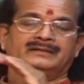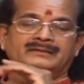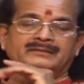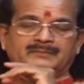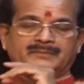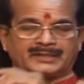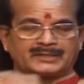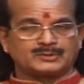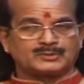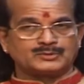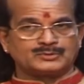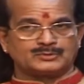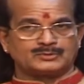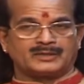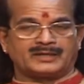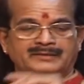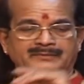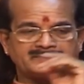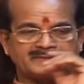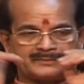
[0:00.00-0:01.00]
my guru.
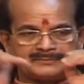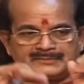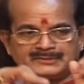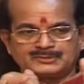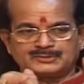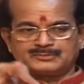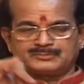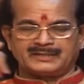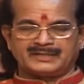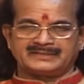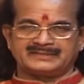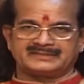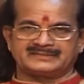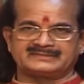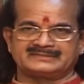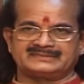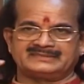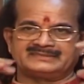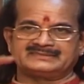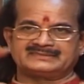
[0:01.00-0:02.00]
I am coming to my
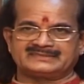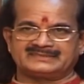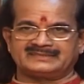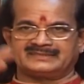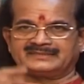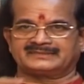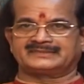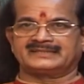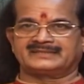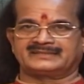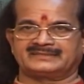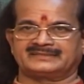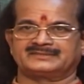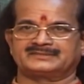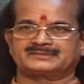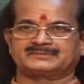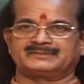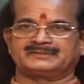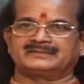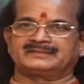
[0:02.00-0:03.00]
residence and take
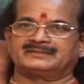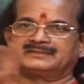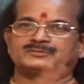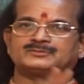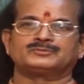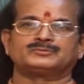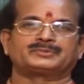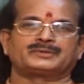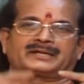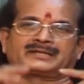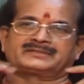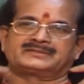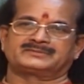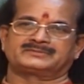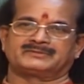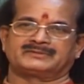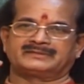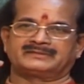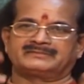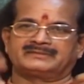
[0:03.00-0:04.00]
investment and do practice,
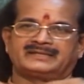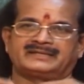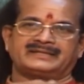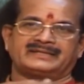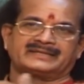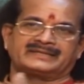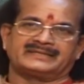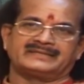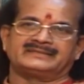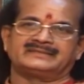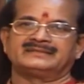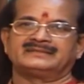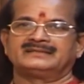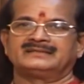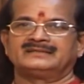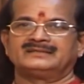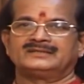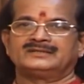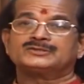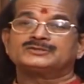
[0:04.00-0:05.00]
whatever, and again
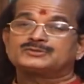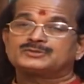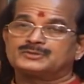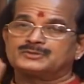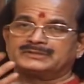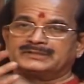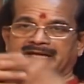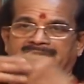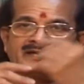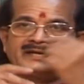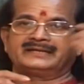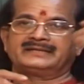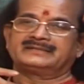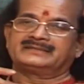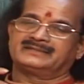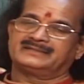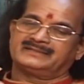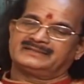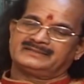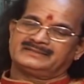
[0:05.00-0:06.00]
show there.
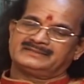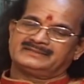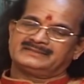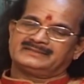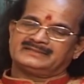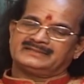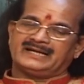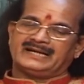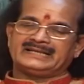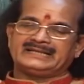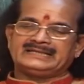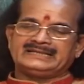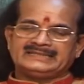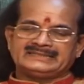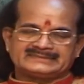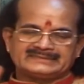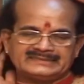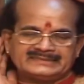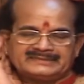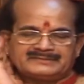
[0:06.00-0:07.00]
And
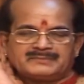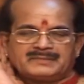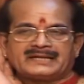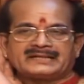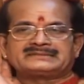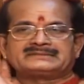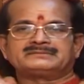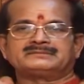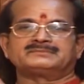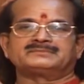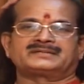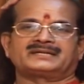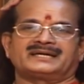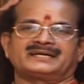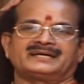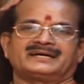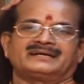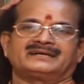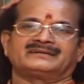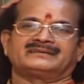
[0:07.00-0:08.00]
listening maximum
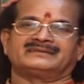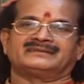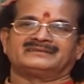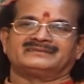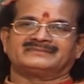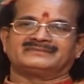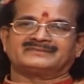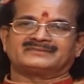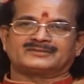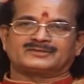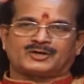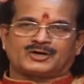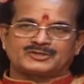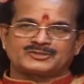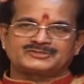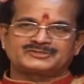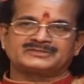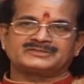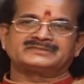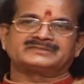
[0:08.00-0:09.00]
uh,
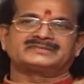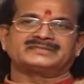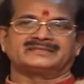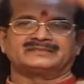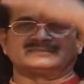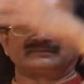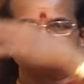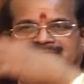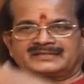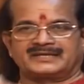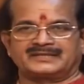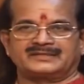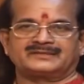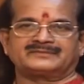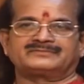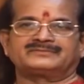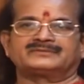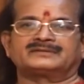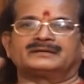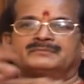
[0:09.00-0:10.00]
concert and kind
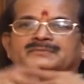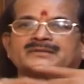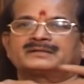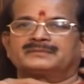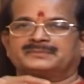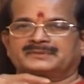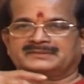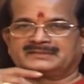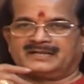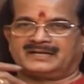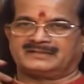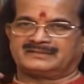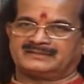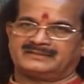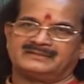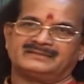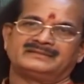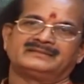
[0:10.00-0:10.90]
of Gamaka Pradhana,